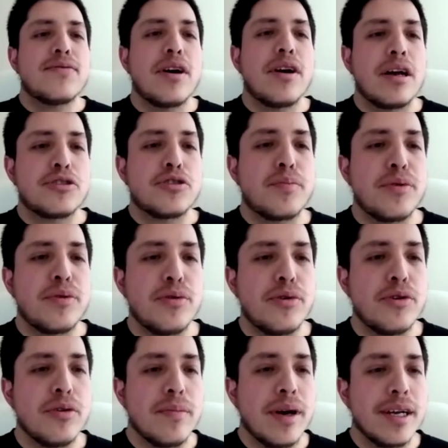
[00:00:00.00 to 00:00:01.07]

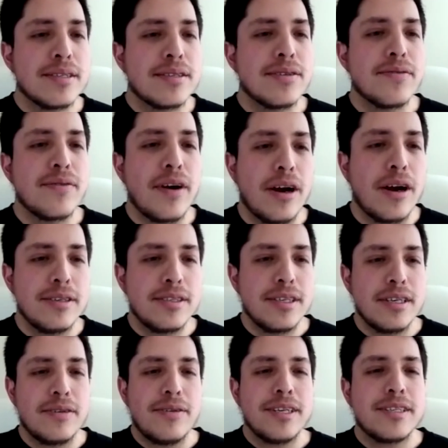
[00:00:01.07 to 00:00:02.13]
entrepreneurial minds of our
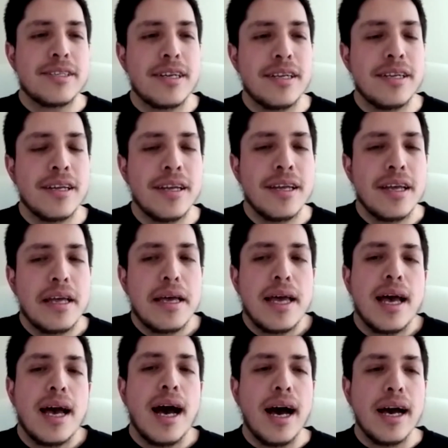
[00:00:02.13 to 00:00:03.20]
generation.
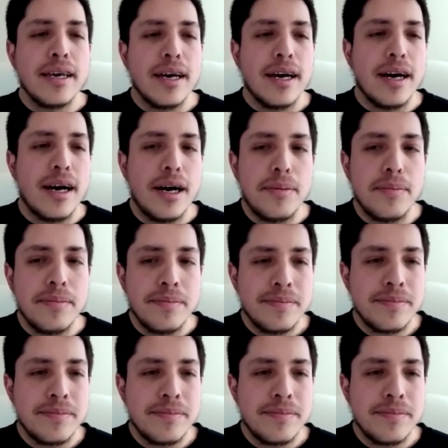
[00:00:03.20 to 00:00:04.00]
I um